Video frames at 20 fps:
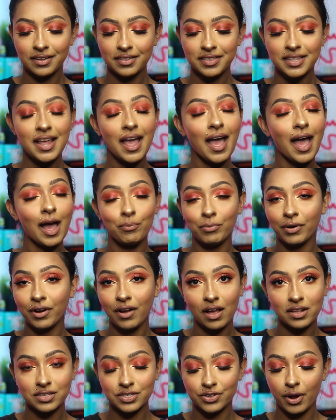the
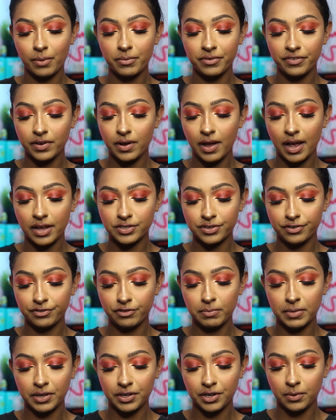apricot scrub, if you guys are
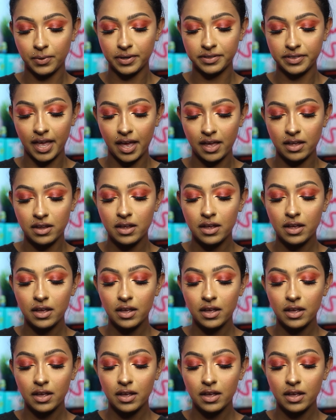familiar with that.